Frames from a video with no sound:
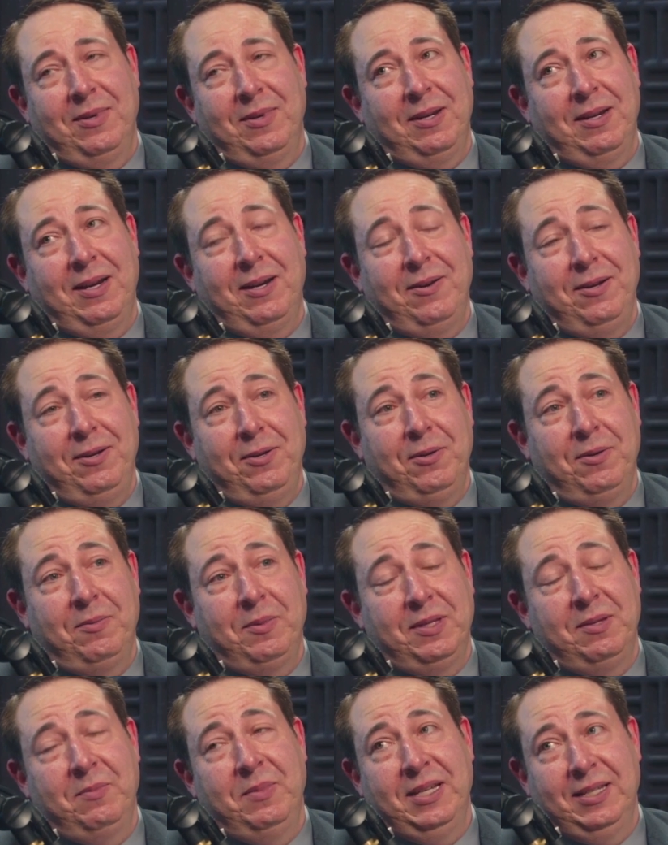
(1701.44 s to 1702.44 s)
how are you doing
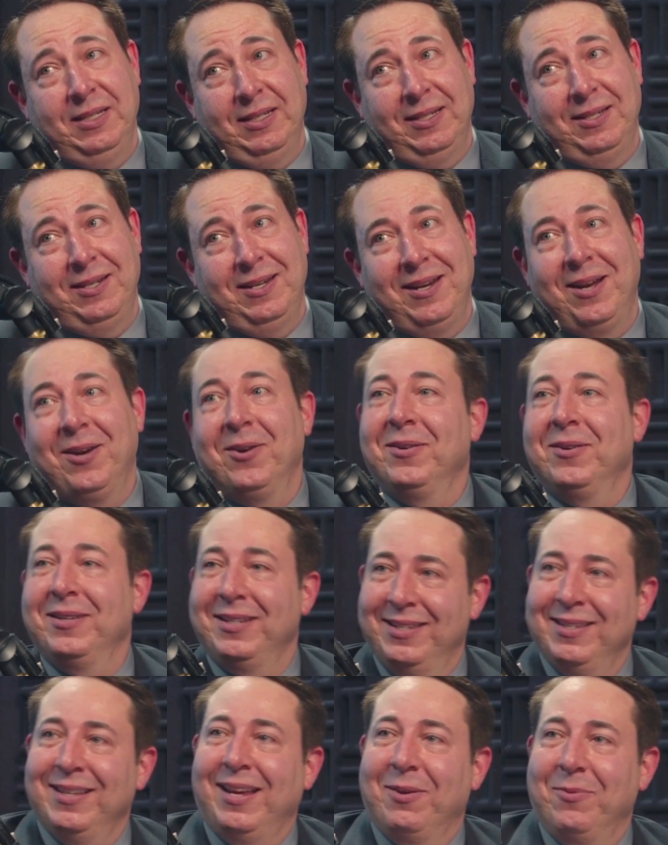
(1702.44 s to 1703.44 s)
with the business?
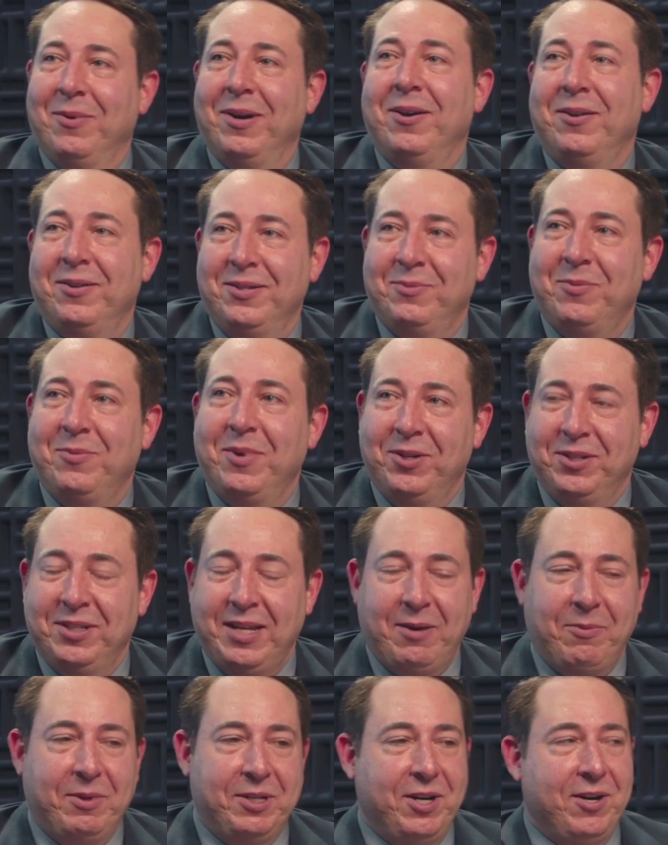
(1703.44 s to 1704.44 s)
It's like, where's
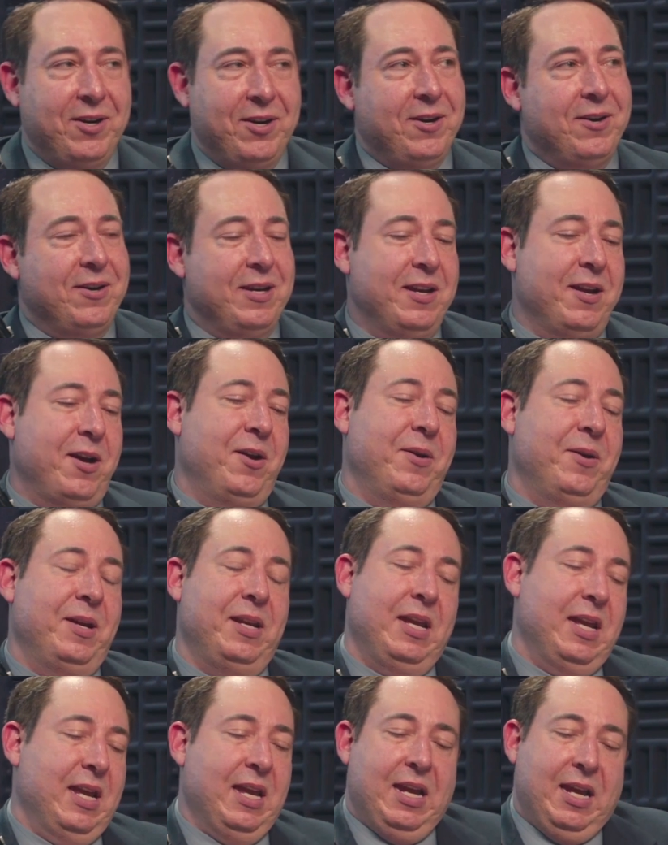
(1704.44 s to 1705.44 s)
that return?
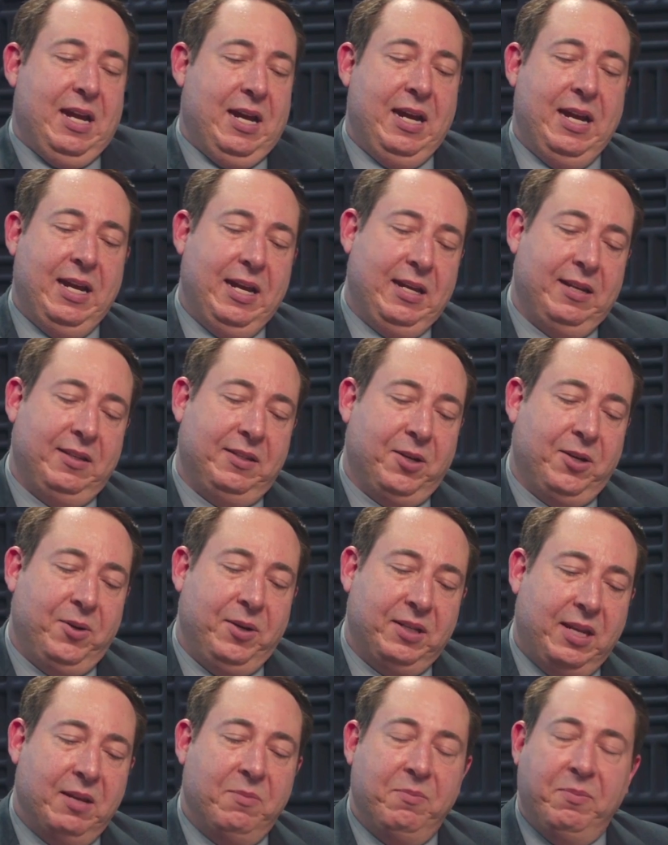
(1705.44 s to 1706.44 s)
And so
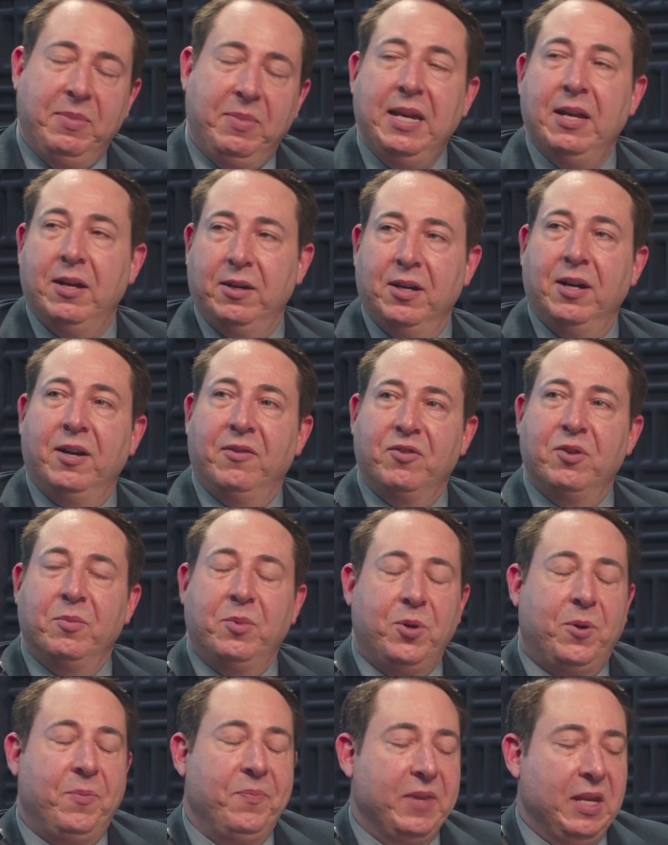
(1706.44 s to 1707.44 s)
it can be
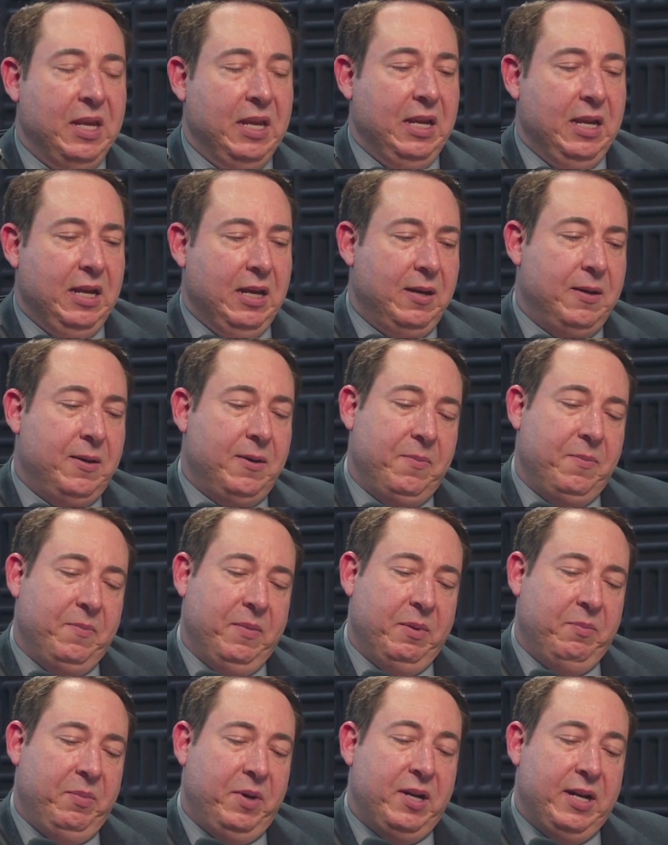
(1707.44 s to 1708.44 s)
uncomfortable.
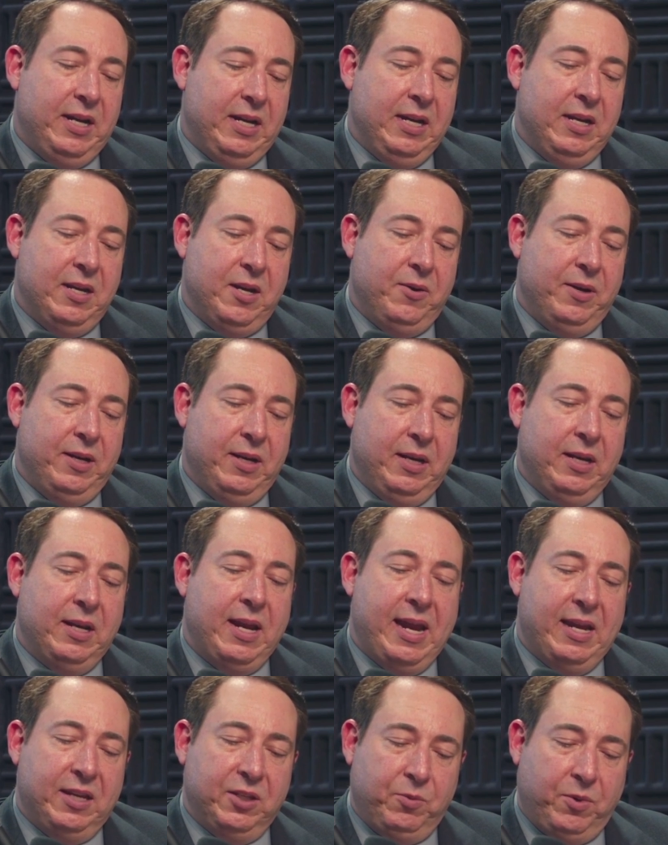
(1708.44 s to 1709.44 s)
But it
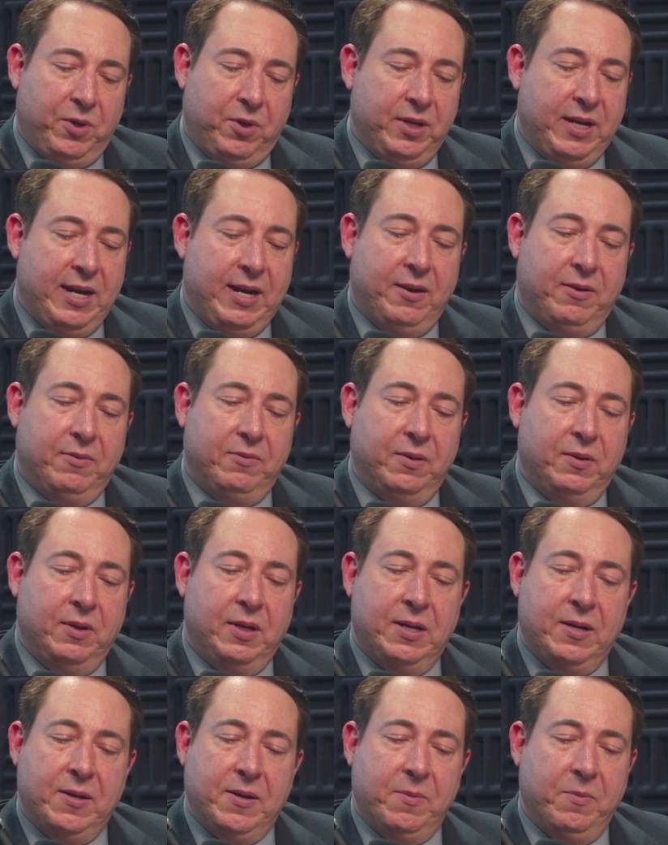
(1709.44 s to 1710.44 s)
has worked out
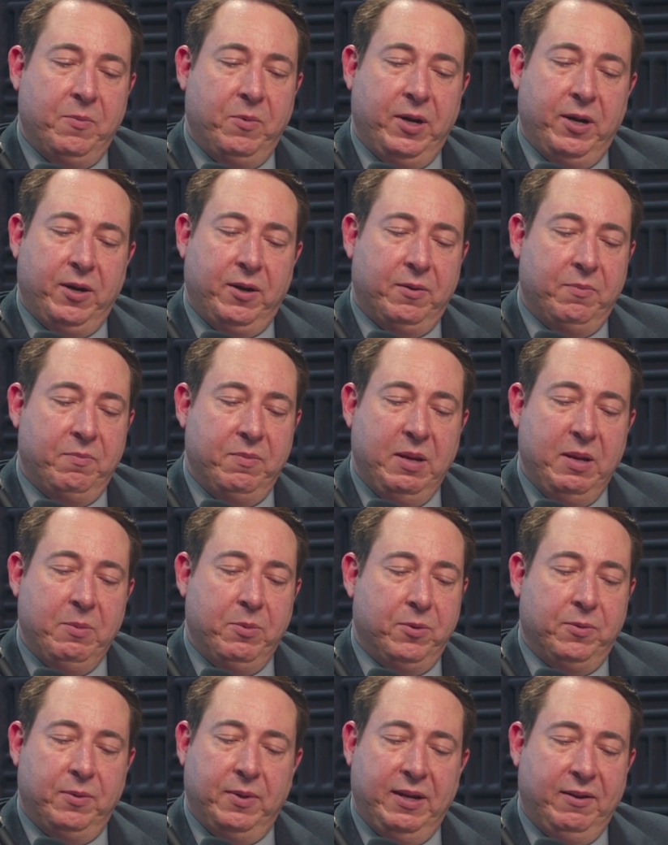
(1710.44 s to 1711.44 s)
where
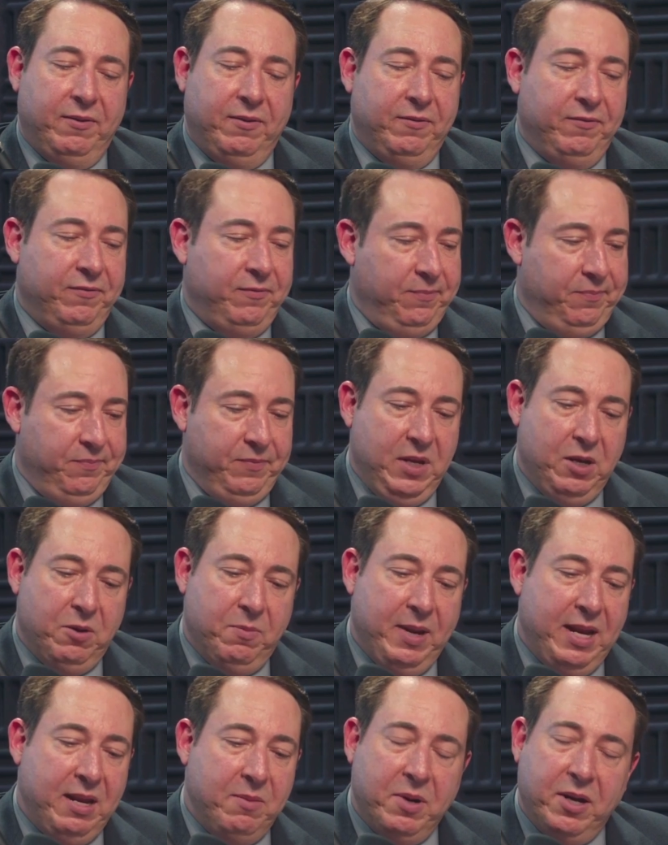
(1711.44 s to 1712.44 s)
people have
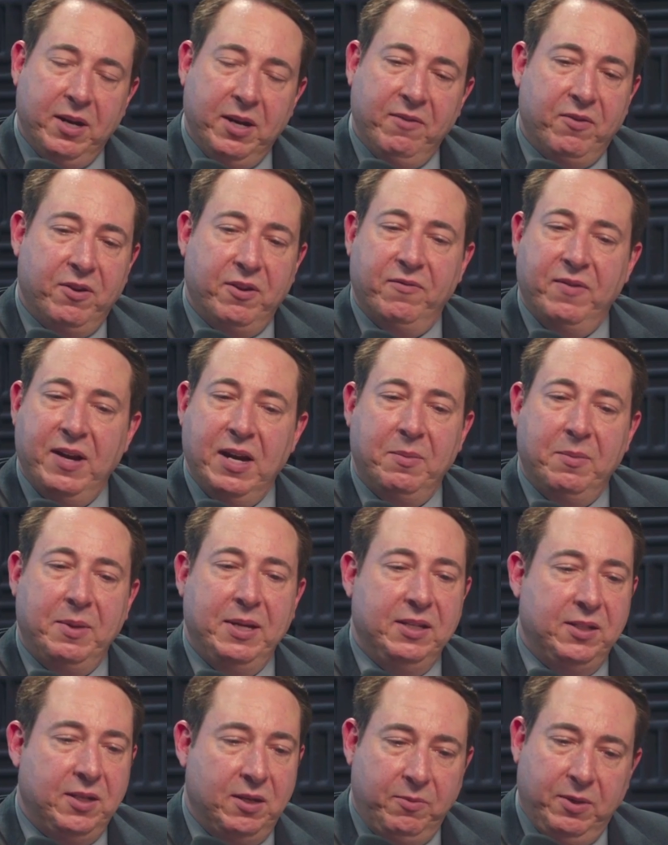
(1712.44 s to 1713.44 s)
made money for their
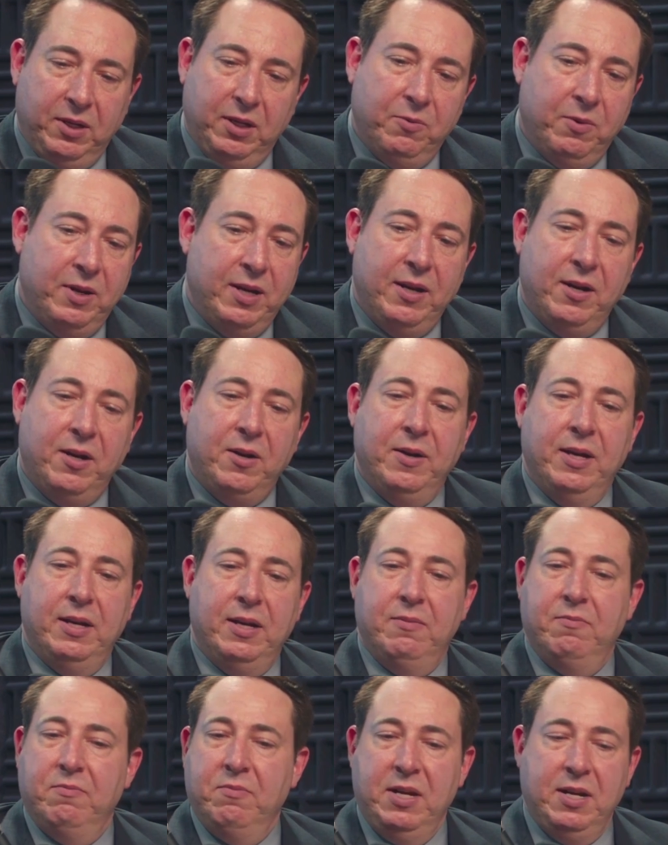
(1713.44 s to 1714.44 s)
family, has done really well,
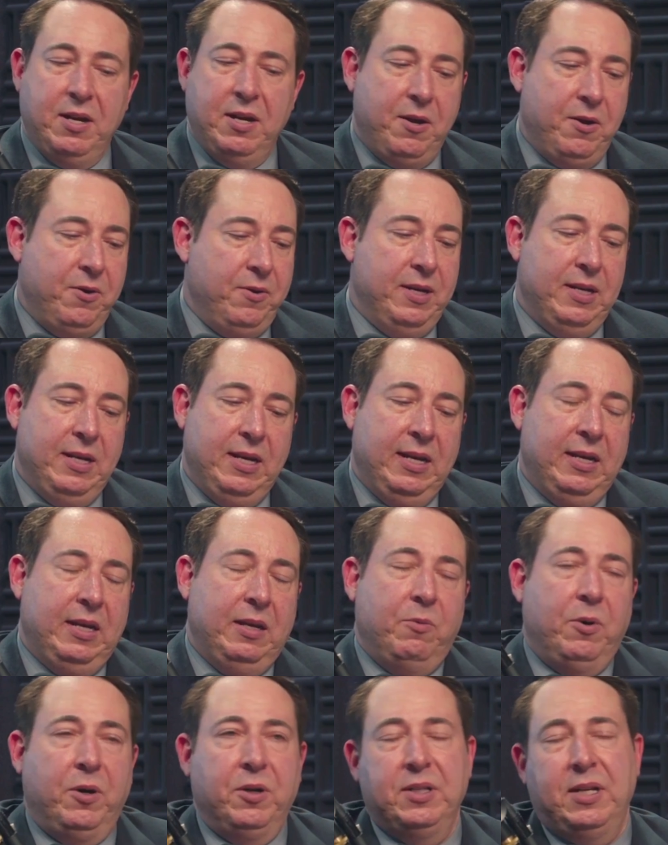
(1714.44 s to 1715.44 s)
and and
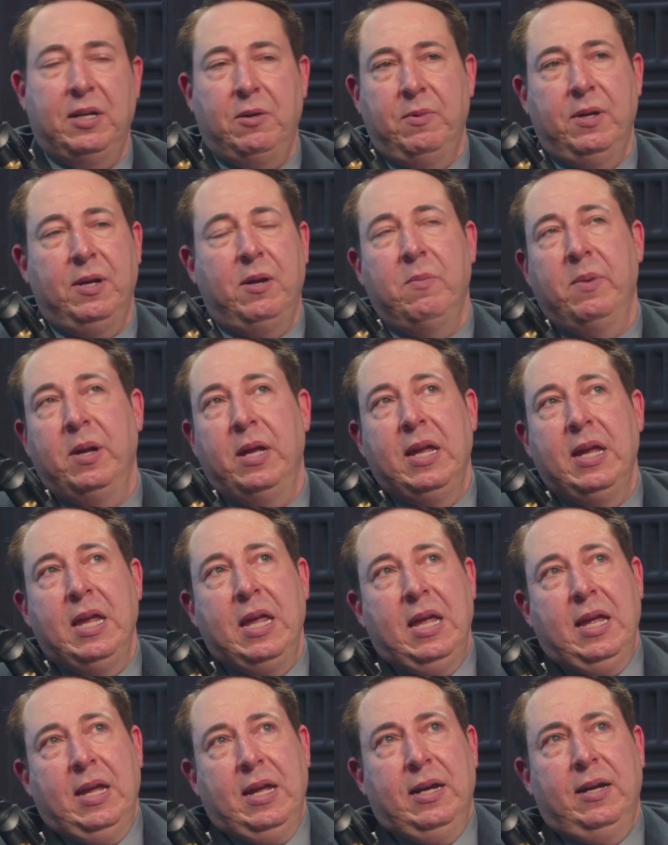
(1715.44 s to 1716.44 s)
it works out well. But
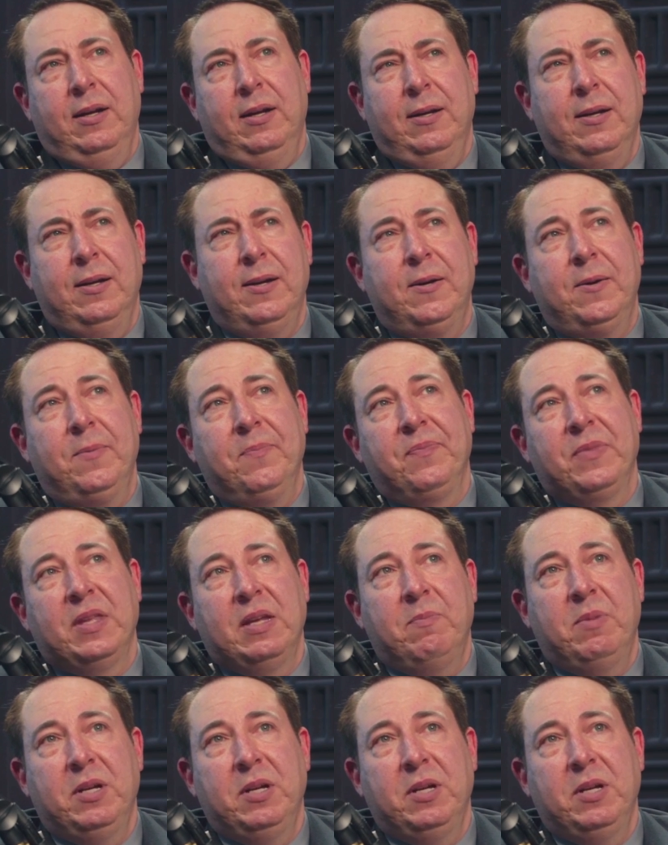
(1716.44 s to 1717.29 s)
it